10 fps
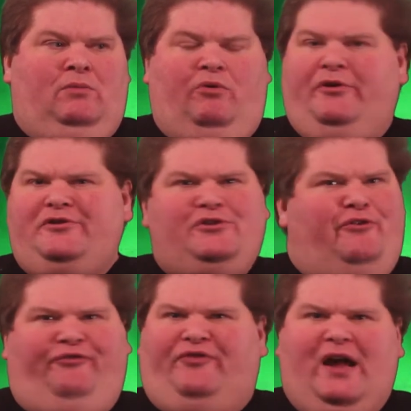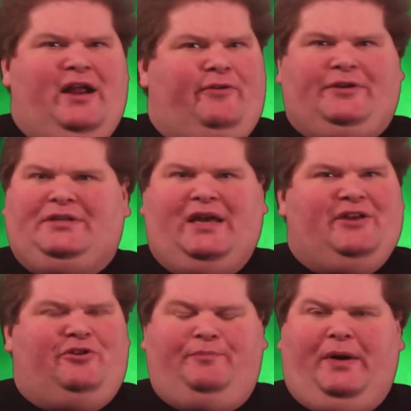well, there's no fire
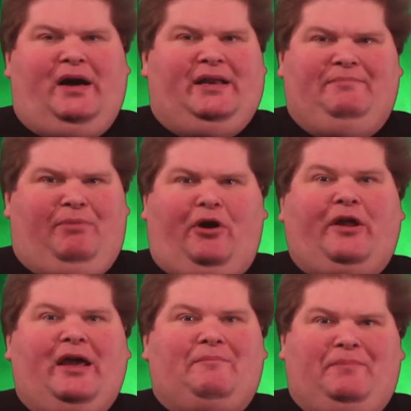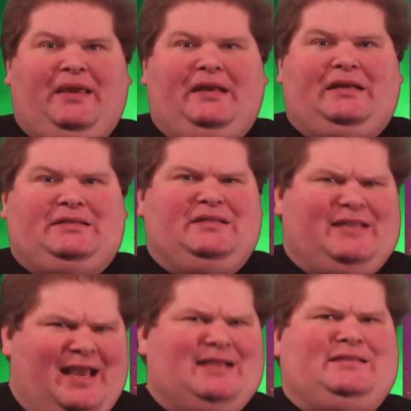inside your body burning up peanuts. It's
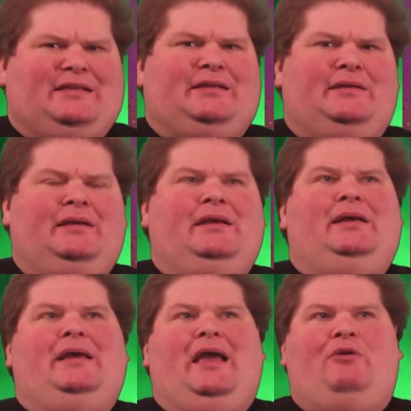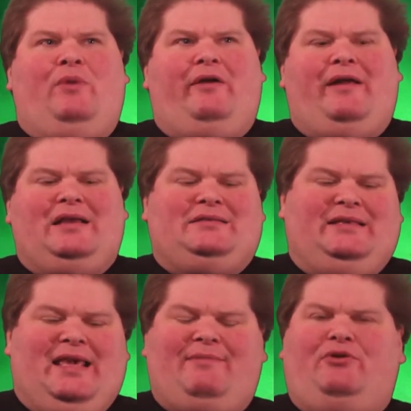acid. And whereas
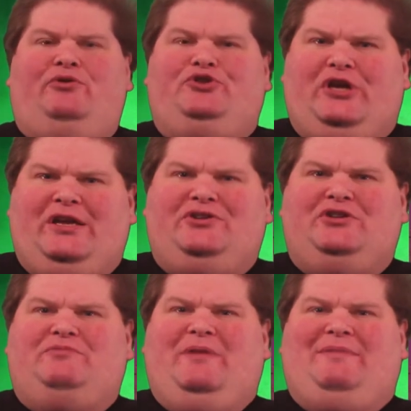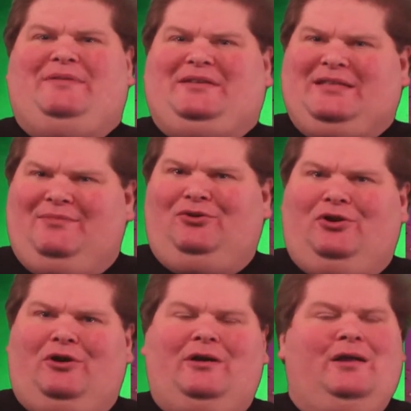the chemical changes may be
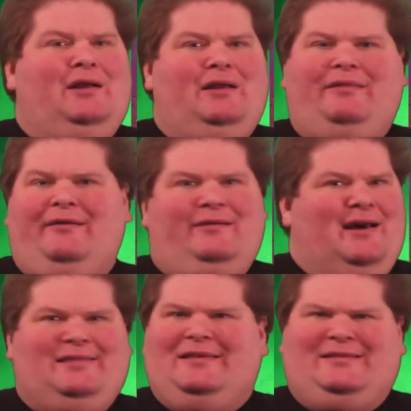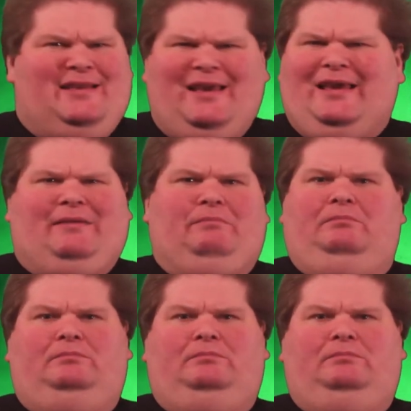similar, they're not the same.